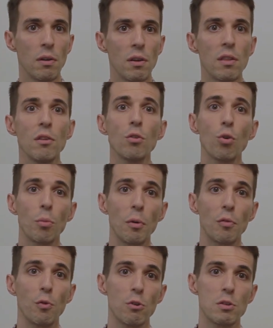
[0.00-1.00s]
the normal
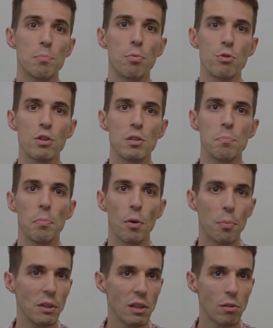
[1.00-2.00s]
force pushes
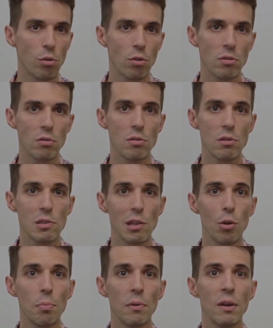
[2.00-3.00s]
perpendicular to the
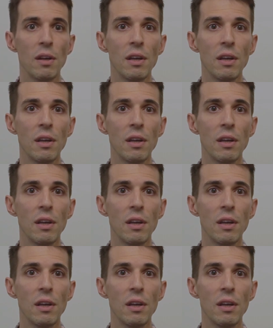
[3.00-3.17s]
slope,